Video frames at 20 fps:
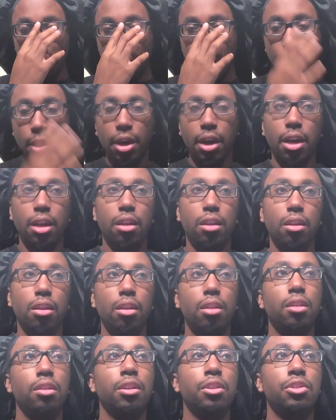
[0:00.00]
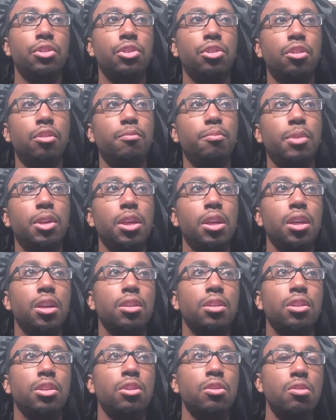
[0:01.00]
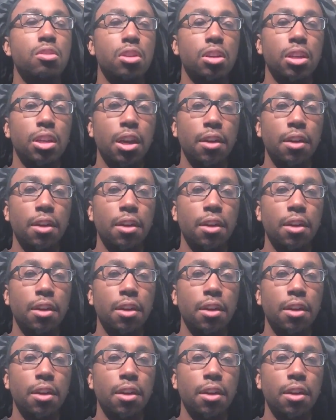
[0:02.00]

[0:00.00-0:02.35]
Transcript: But there should be a certain